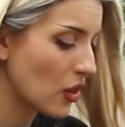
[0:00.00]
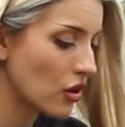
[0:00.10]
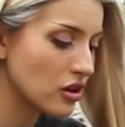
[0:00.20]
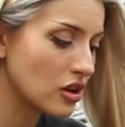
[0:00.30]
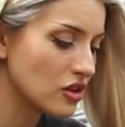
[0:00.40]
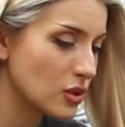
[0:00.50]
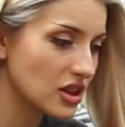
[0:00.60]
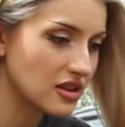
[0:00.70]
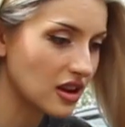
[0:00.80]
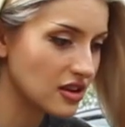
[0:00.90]
God knows when
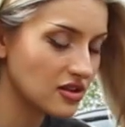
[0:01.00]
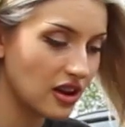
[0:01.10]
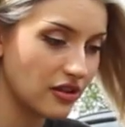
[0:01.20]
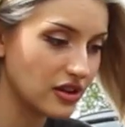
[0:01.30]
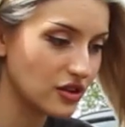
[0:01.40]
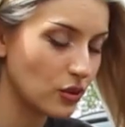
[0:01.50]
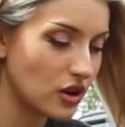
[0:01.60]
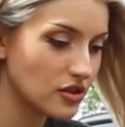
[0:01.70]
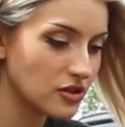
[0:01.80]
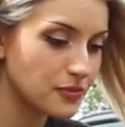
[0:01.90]
its last service
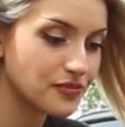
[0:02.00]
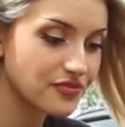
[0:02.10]
was.